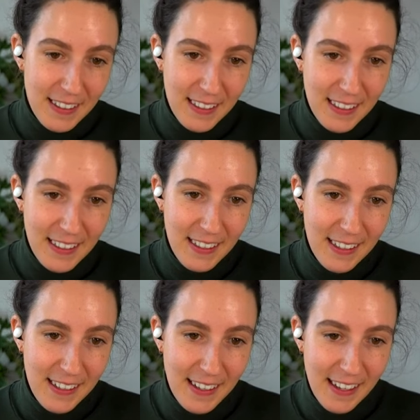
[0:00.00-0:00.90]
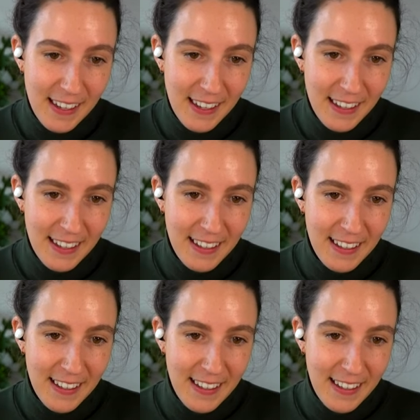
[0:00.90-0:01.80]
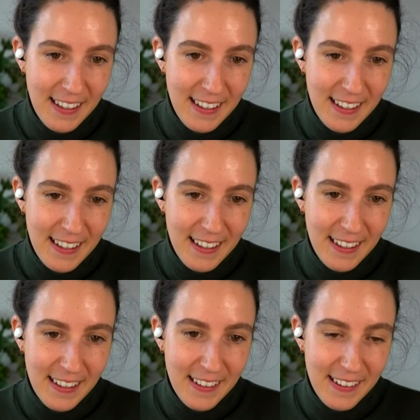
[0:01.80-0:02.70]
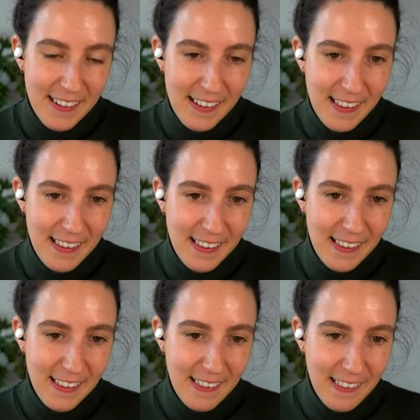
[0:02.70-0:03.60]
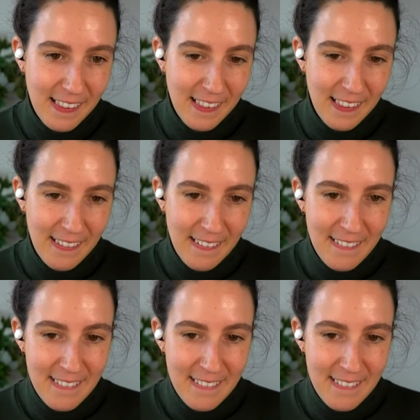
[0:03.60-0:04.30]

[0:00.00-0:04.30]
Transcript: The person shown says nothing.